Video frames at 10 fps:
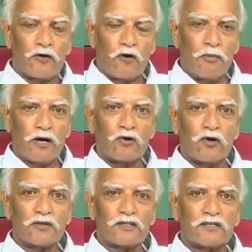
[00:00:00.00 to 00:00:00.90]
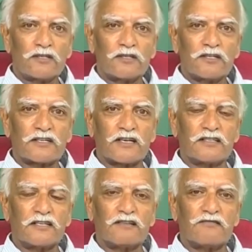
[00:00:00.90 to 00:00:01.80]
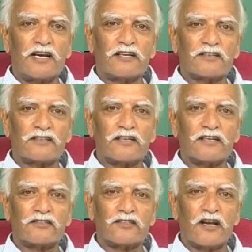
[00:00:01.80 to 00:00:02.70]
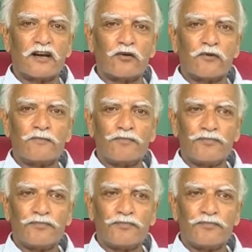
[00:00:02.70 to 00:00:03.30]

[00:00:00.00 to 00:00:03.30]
Robert Coase discusses a very interesting scenario